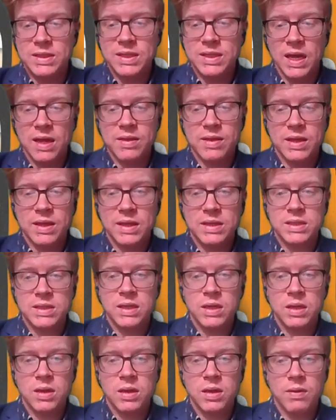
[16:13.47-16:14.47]

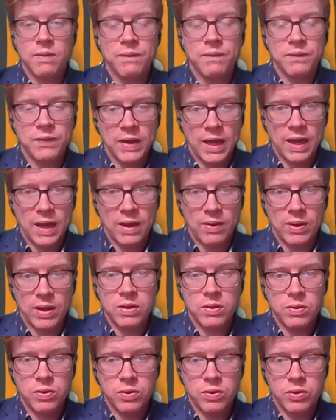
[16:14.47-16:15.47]
doesn't
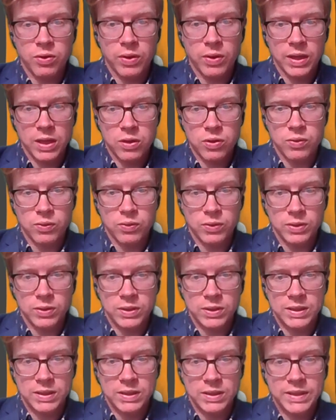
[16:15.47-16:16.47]
flower during a
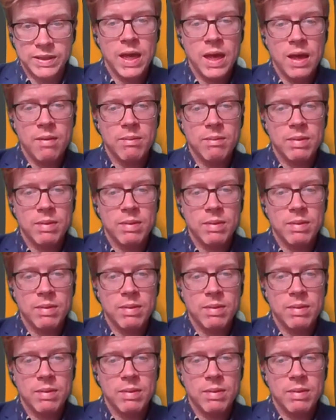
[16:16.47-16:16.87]
shortened day,